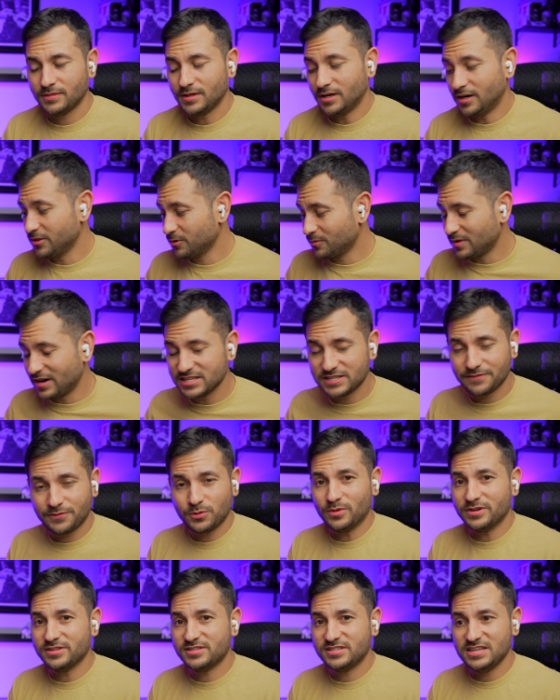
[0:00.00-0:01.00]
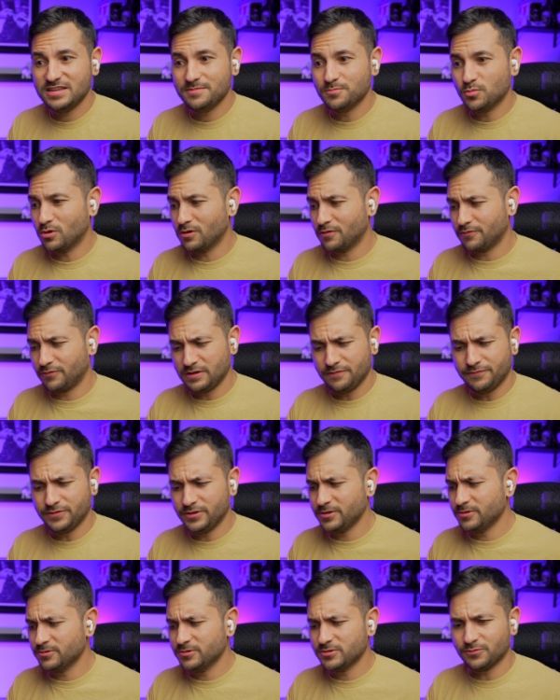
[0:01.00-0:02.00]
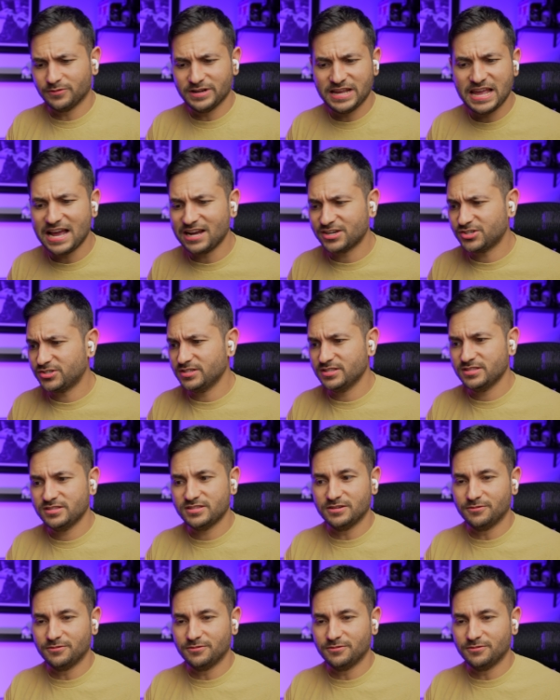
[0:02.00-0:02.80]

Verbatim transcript: Otherwise, if you want to see more reviews, reactions,